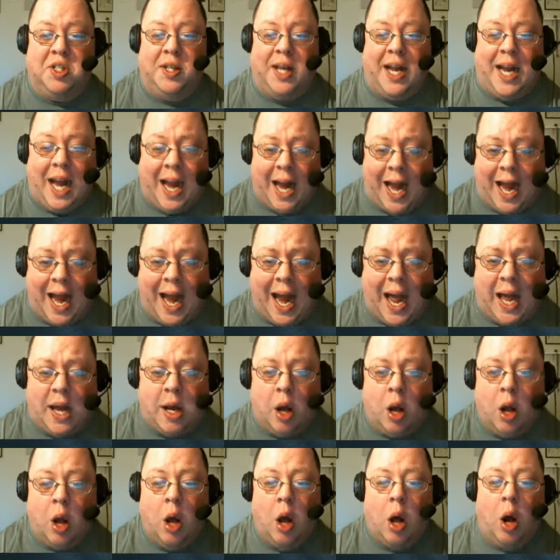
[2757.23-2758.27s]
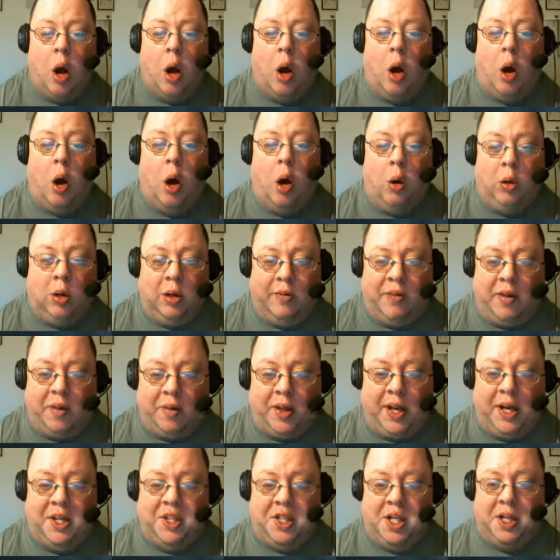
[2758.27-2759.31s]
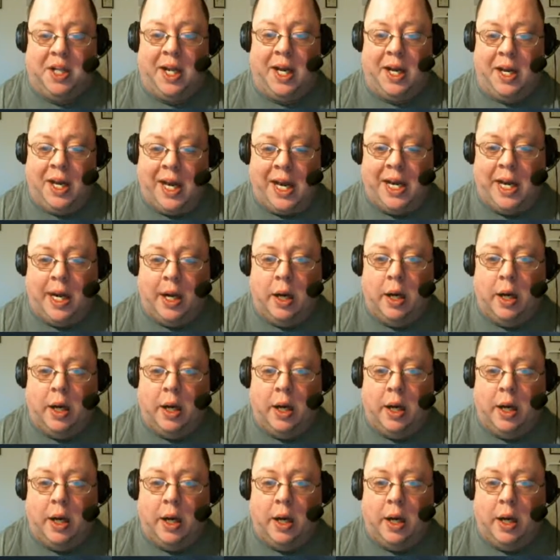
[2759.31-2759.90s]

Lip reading: they had all of the things that they needed,